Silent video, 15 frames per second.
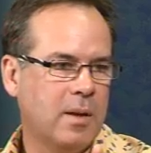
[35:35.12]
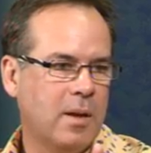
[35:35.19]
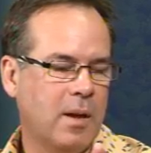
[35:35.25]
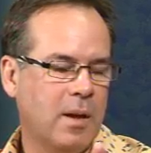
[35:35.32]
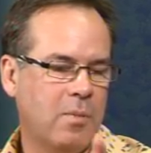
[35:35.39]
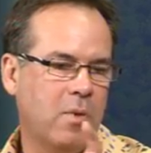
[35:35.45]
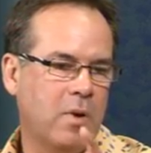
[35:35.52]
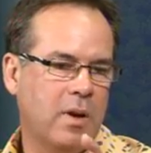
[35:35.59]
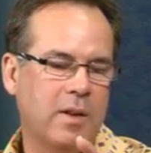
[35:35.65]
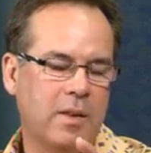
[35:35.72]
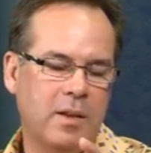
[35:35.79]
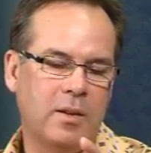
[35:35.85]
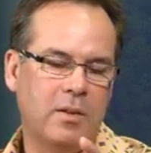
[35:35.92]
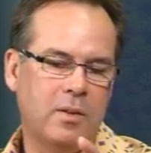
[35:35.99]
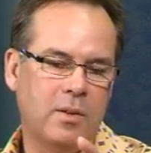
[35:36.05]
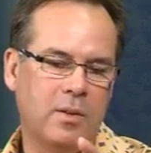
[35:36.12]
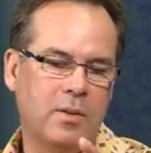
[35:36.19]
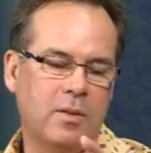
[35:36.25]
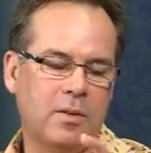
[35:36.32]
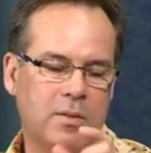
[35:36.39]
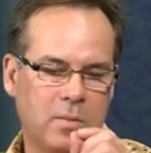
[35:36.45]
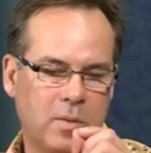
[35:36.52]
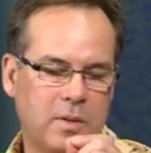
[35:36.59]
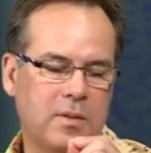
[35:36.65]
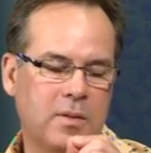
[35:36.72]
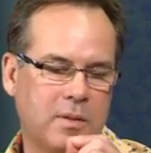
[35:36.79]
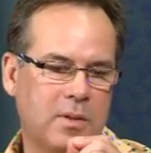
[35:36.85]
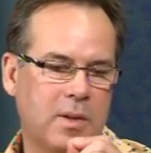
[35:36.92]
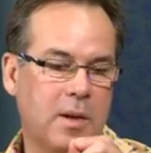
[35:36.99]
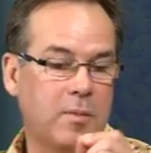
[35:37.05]
and what I then do is once
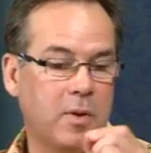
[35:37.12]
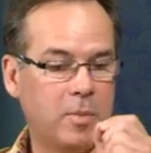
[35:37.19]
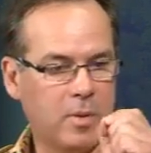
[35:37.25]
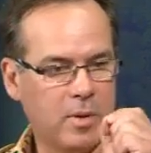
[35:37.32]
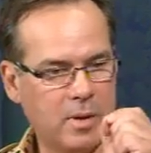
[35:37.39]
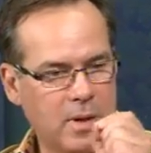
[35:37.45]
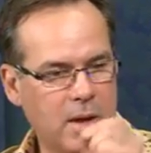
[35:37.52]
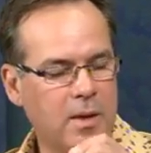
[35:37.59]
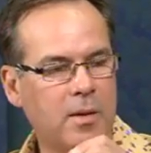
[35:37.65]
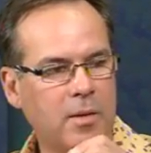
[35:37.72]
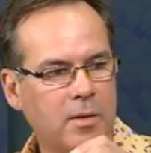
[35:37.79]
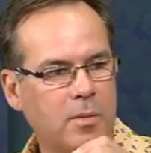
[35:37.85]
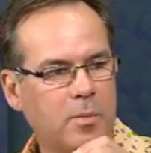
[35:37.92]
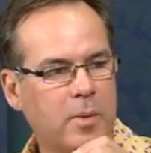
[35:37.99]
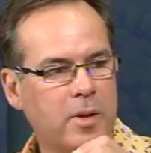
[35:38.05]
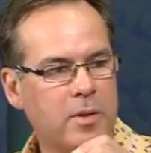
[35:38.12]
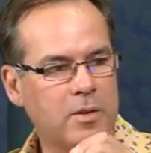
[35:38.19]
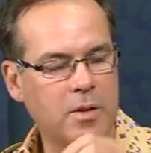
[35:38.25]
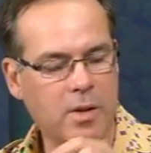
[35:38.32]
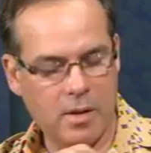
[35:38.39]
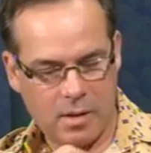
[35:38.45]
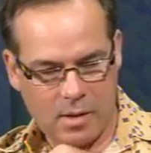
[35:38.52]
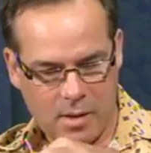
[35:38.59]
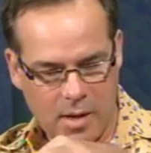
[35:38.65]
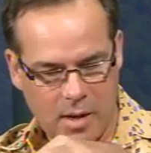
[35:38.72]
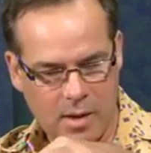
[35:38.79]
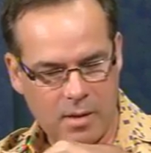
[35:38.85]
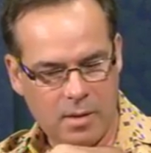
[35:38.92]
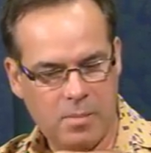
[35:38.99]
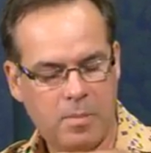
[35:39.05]
it's numb, I put another little pledget in
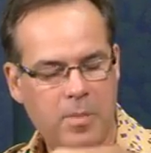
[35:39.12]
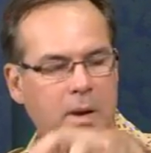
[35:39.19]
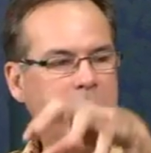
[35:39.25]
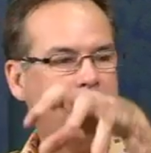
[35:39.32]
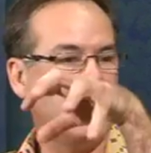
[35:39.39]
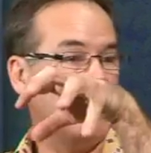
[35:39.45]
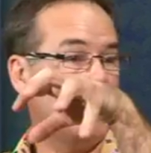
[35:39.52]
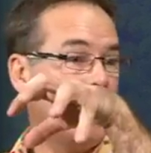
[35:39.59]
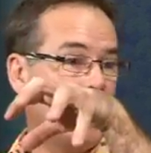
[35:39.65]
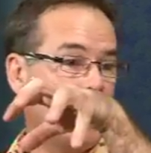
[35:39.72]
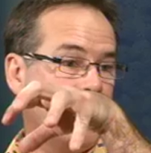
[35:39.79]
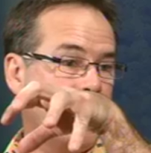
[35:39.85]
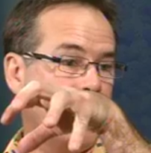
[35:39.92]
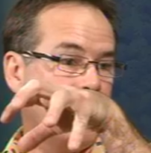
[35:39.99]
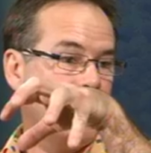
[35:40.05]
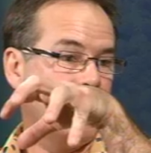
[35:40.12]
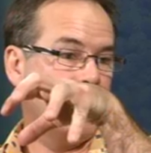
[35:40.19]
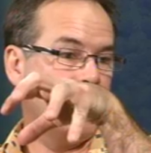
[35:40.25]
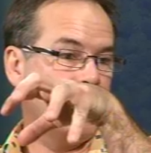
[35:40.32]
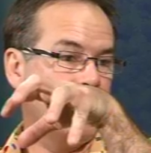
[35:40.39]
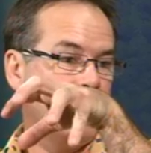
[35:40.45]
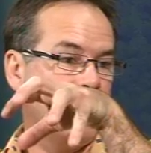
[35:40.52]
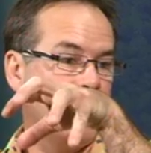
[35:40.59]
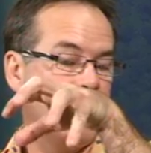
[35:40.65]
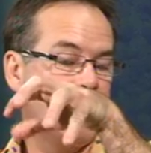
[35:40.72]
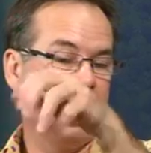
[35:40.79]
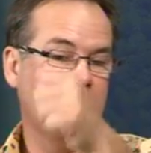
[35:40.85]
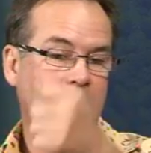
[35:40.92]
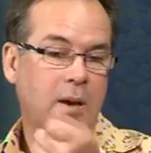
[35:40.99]
and puff it up like the pot orange effect,